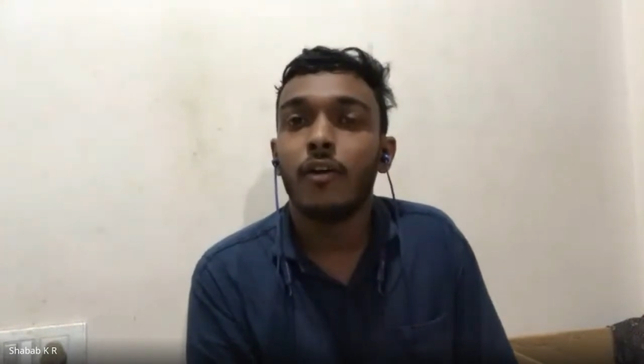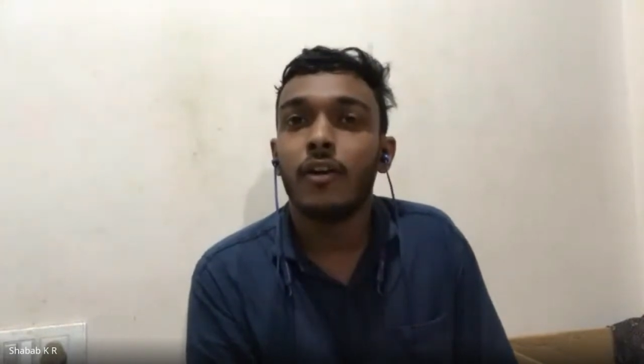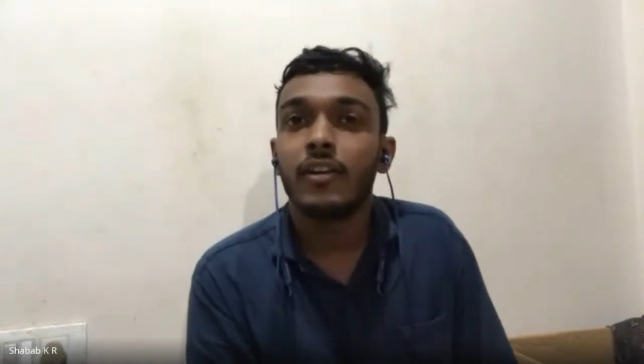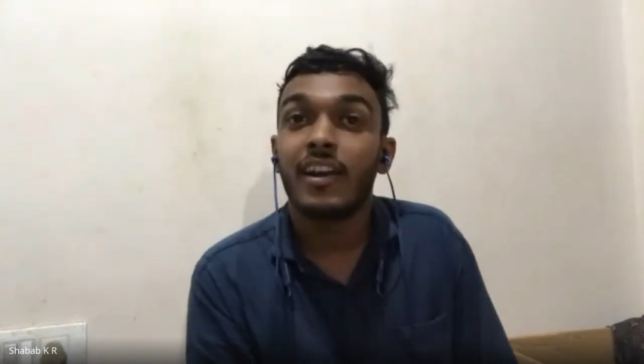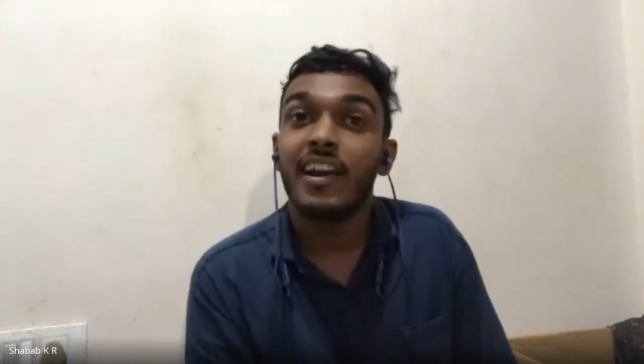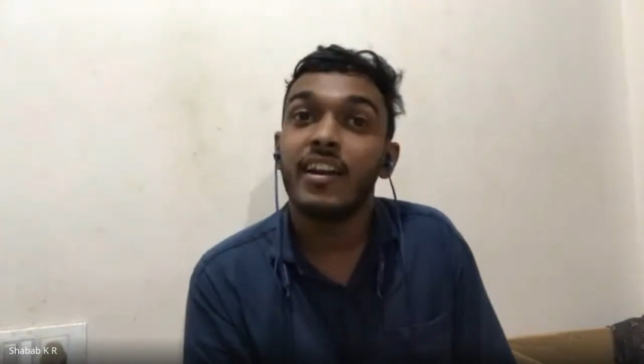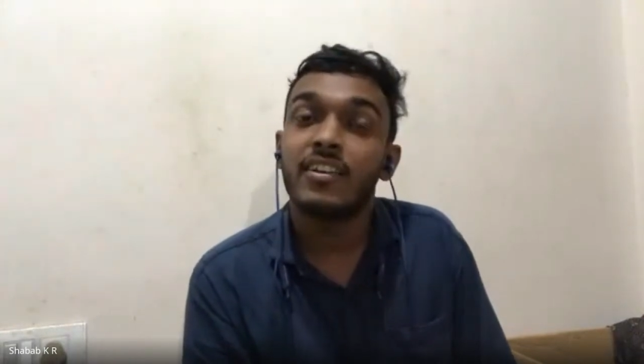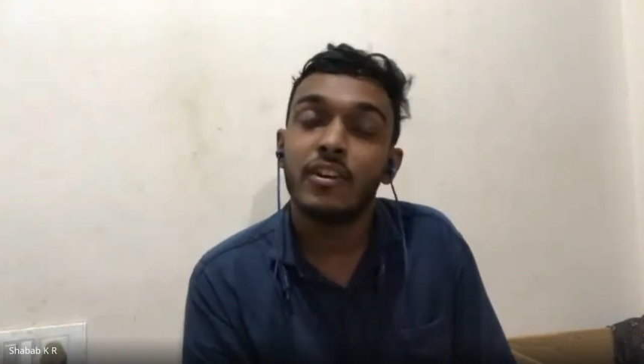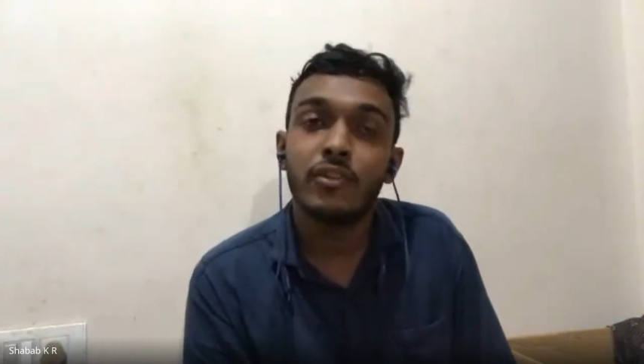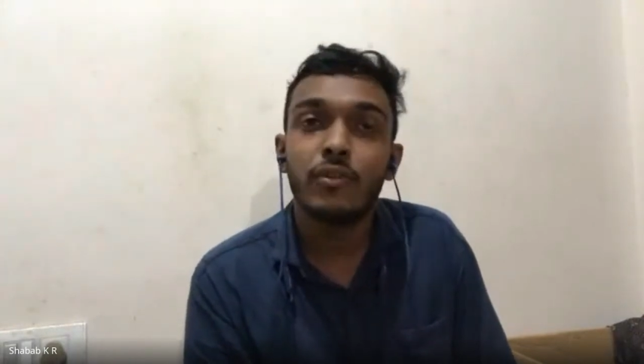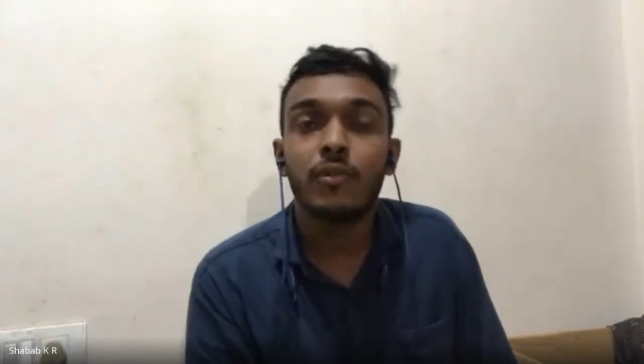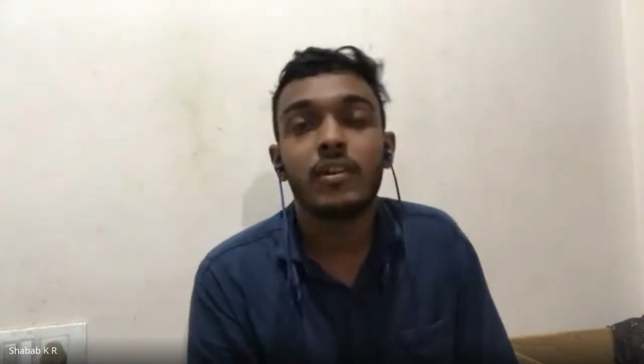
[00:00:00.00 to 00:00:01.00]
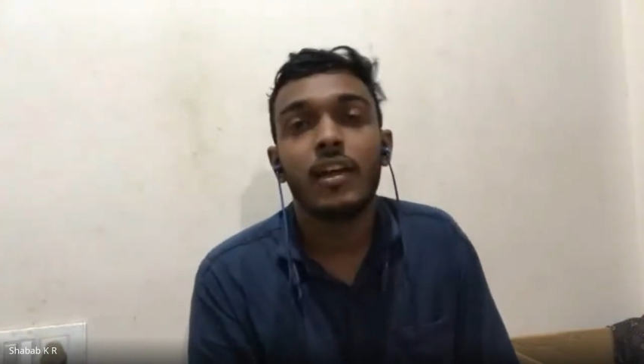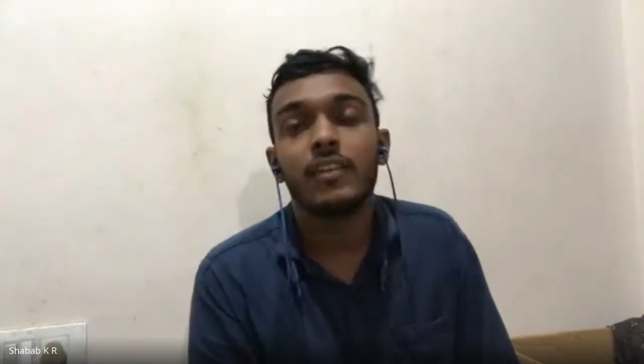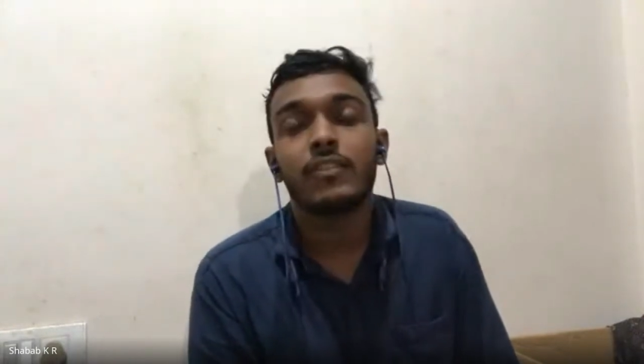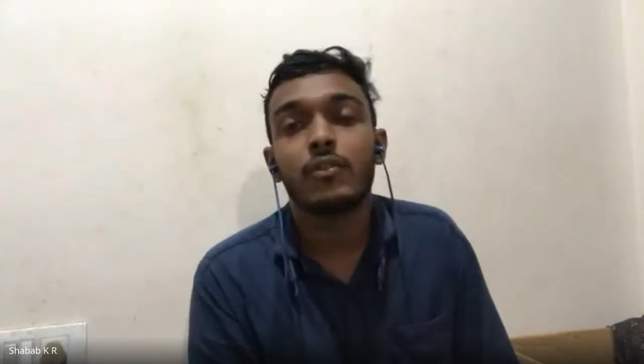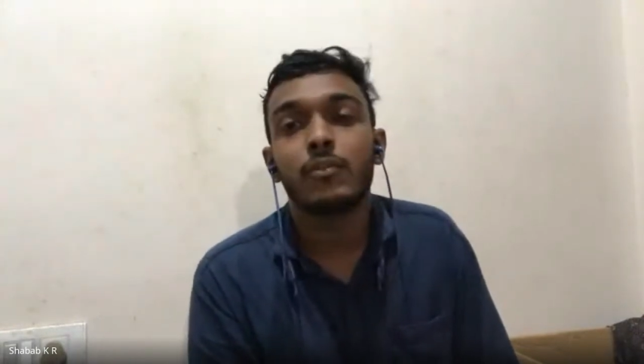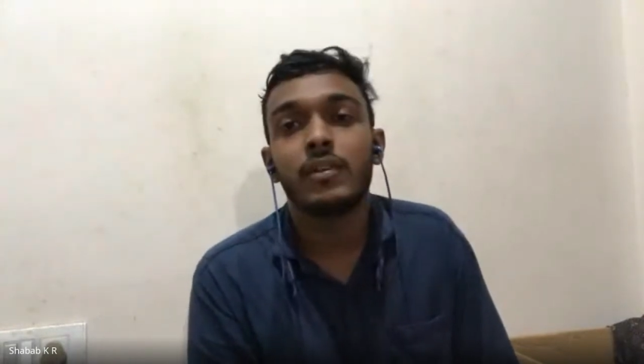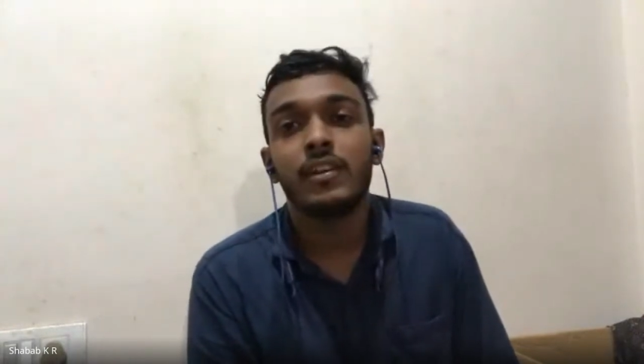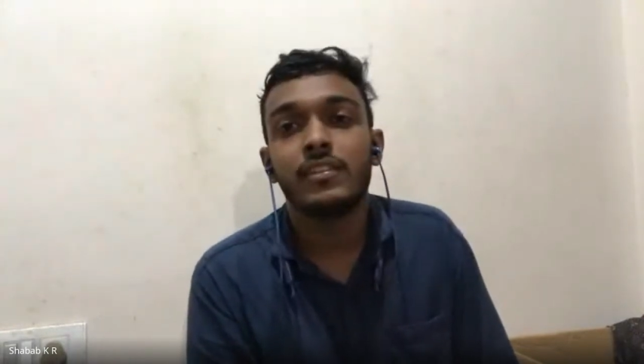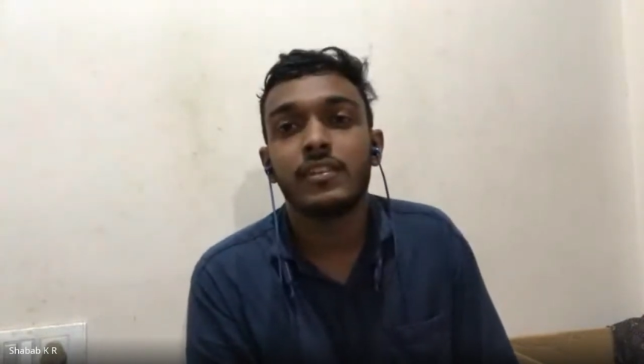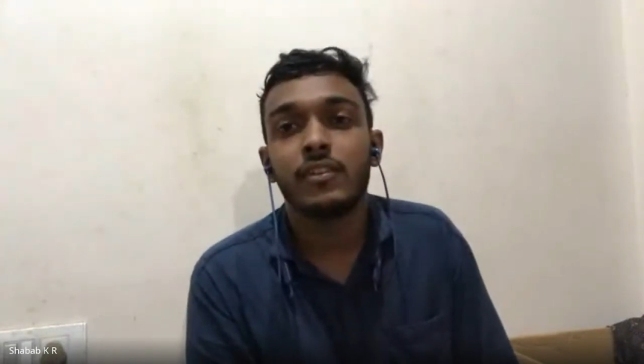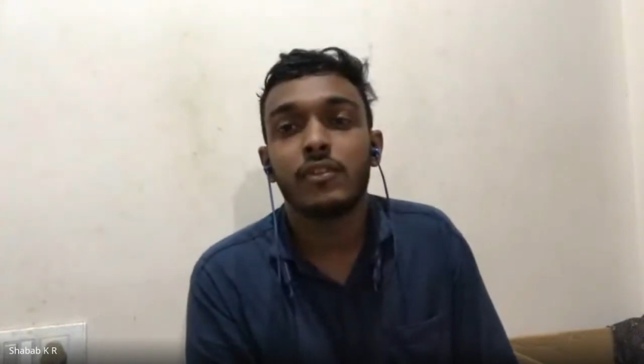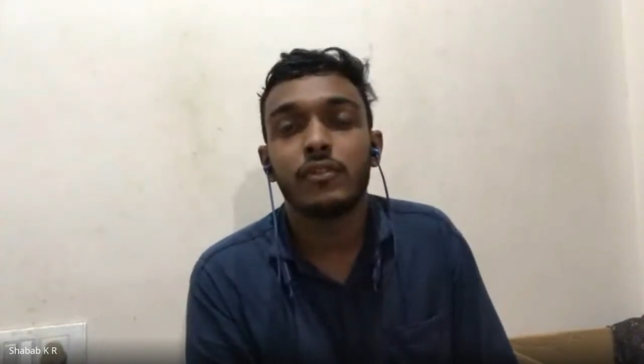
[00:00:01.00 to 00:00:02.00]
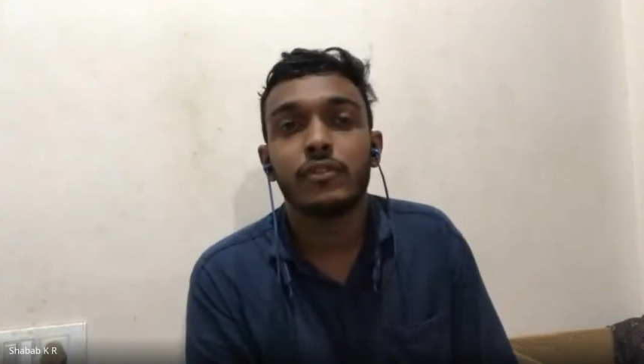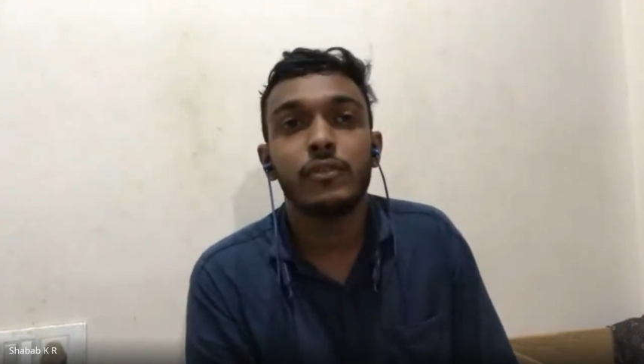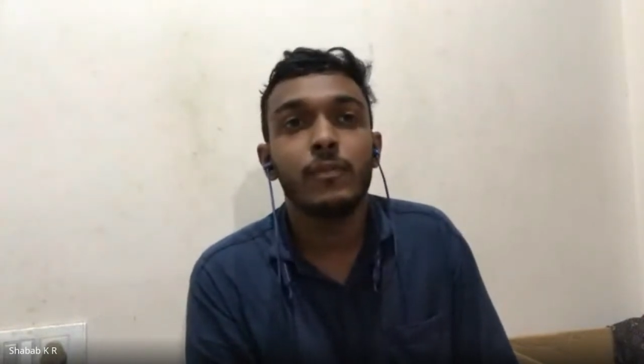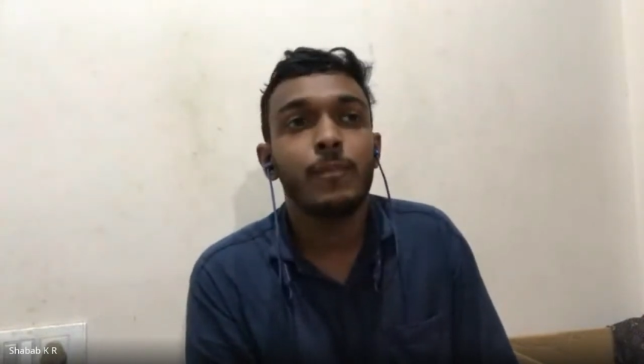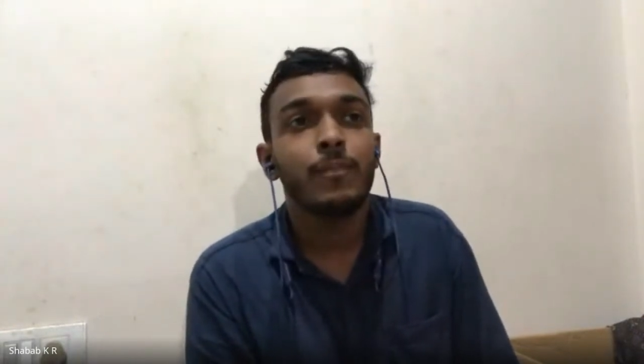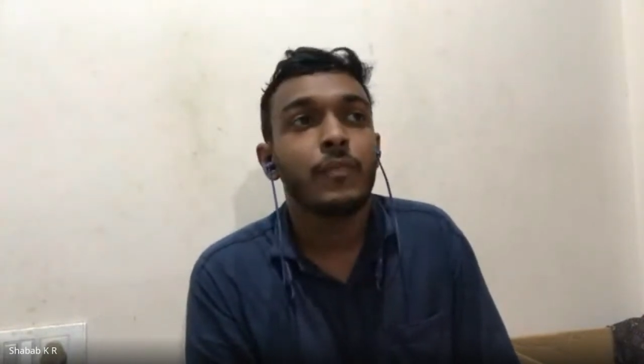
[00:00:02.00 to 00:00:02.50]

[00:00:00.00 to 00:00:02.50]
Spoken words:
related to classroom teaching also.